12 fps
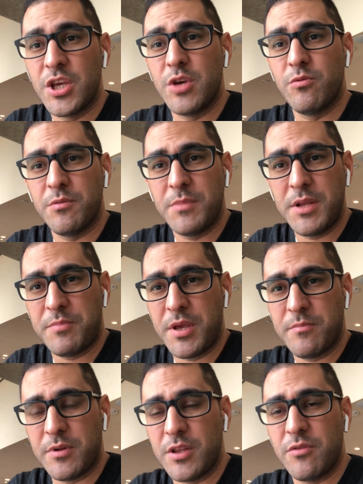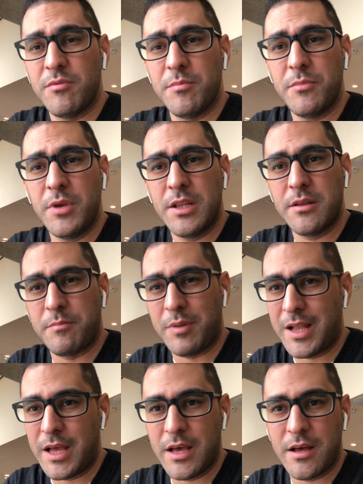You will meet people, you will meet a
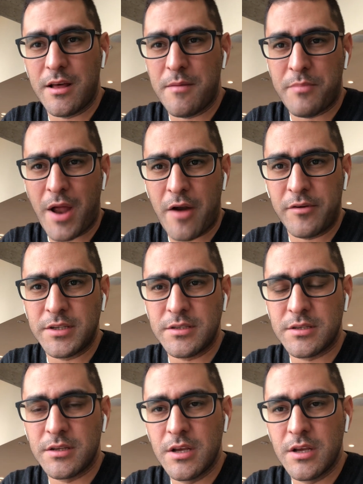player, a parent.